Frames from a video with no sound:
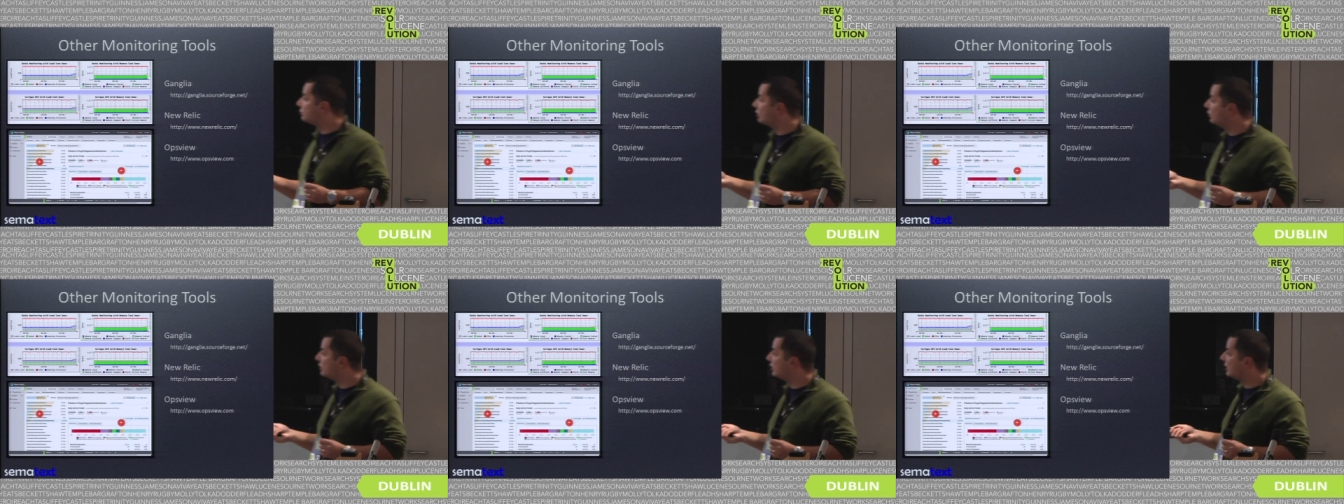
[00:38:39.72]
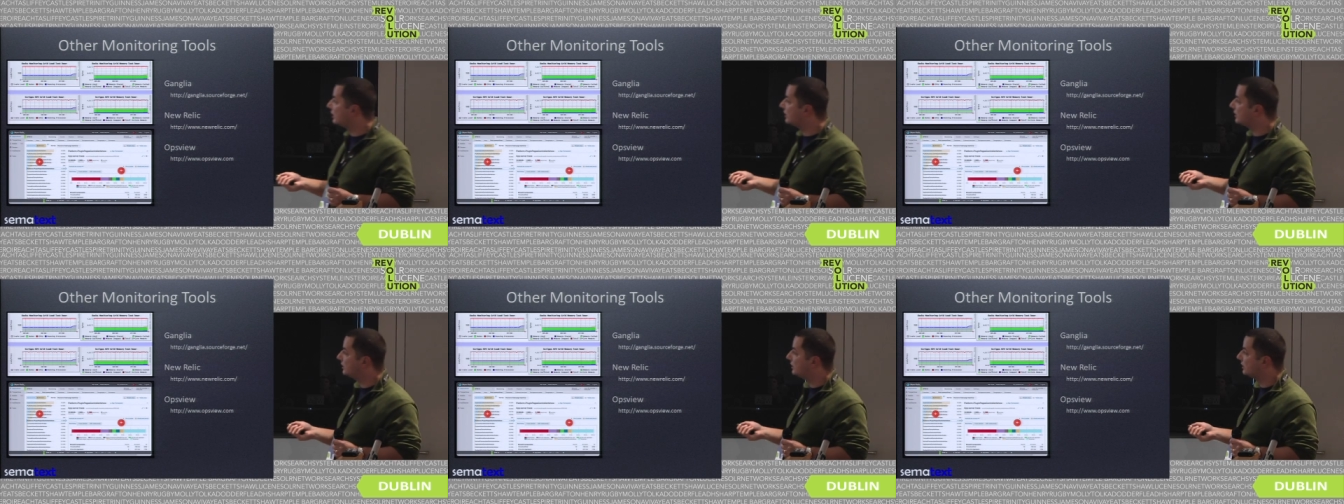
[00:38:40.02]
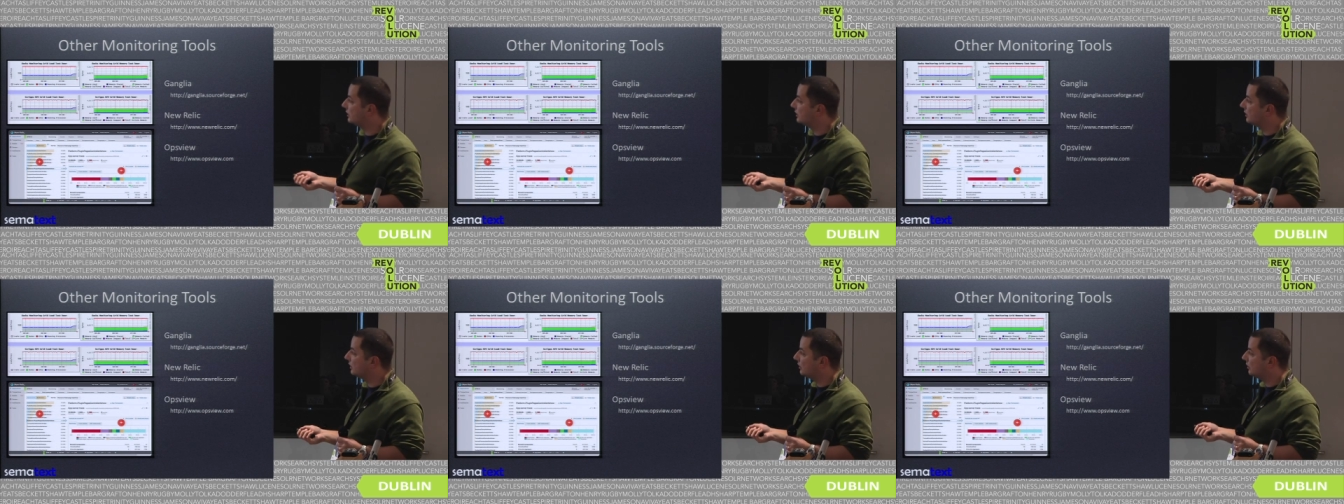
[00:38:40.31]
product
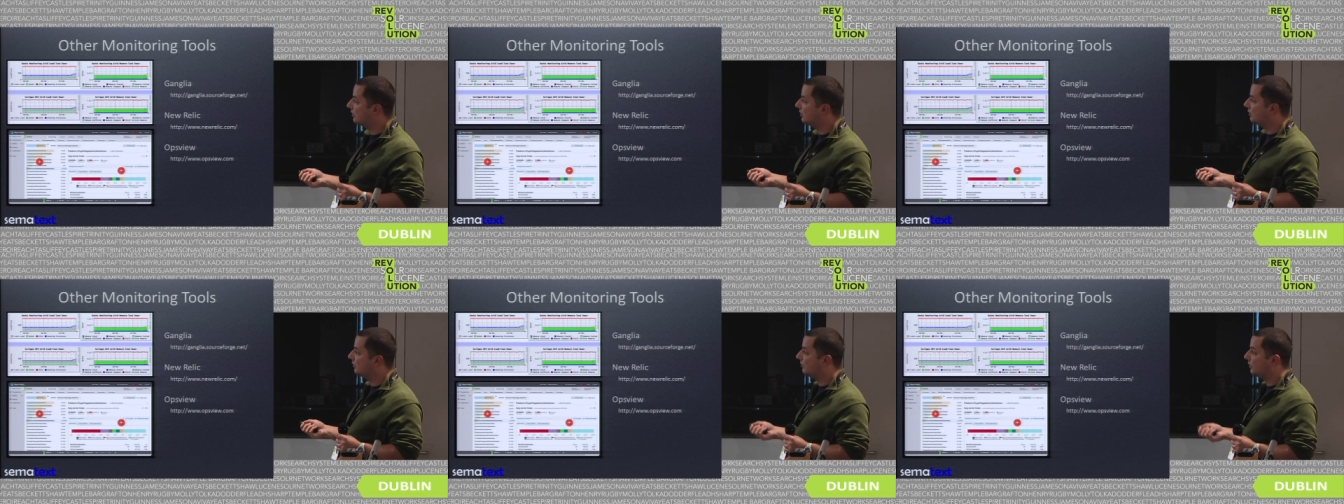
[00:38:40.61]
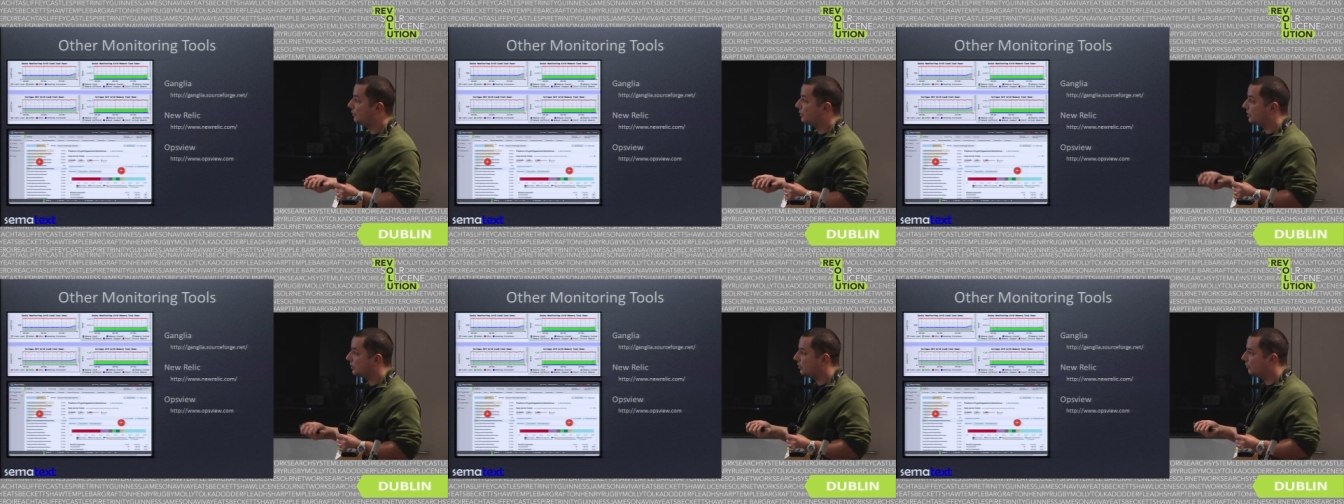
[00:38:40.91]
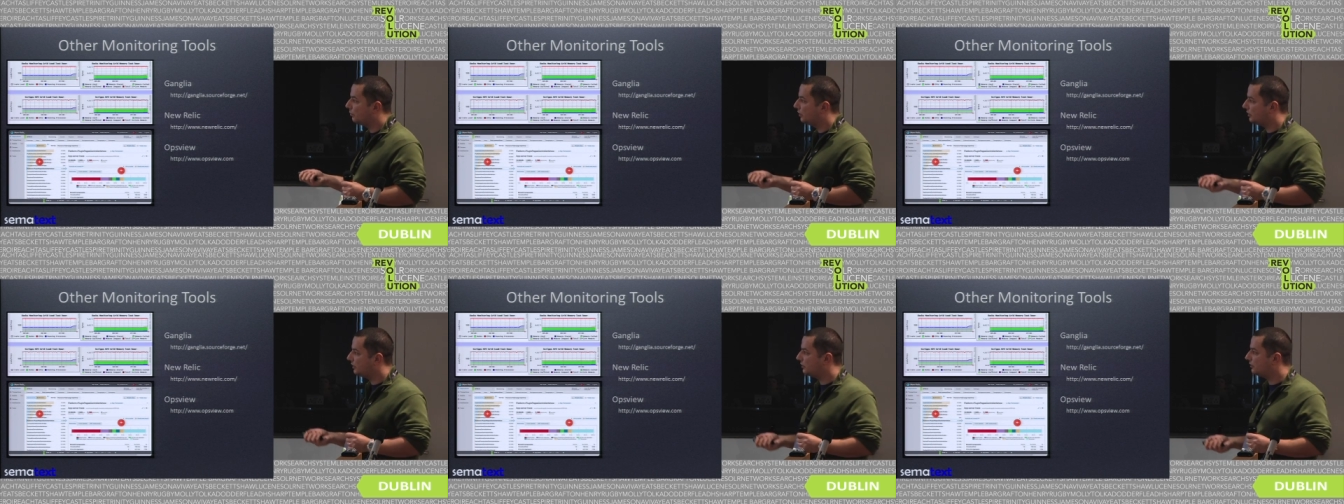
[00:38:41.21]
uh, of our
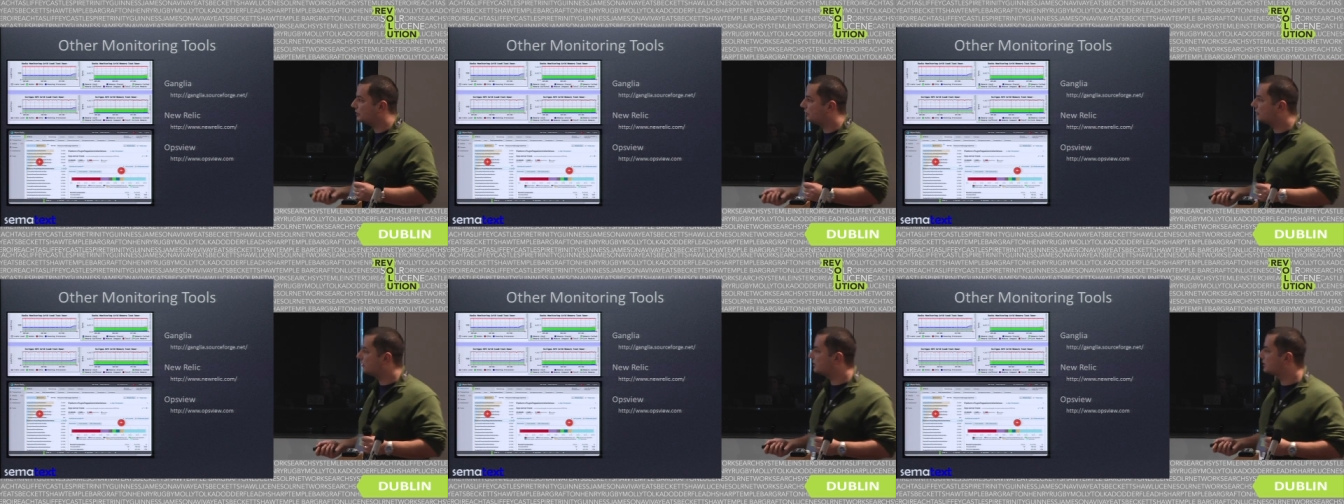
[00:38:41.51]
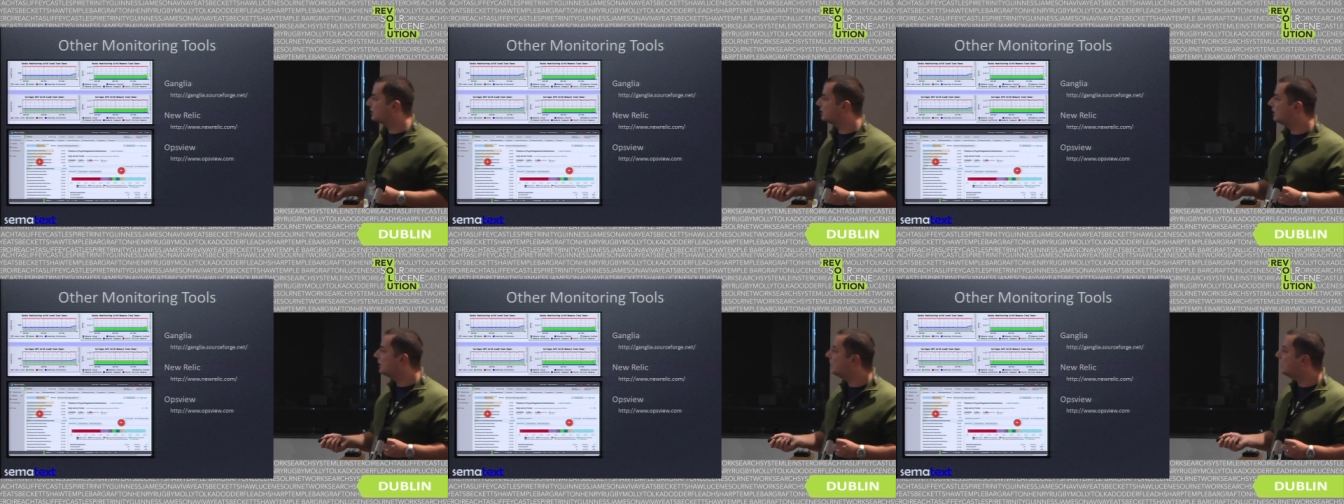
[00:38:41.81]
competitors,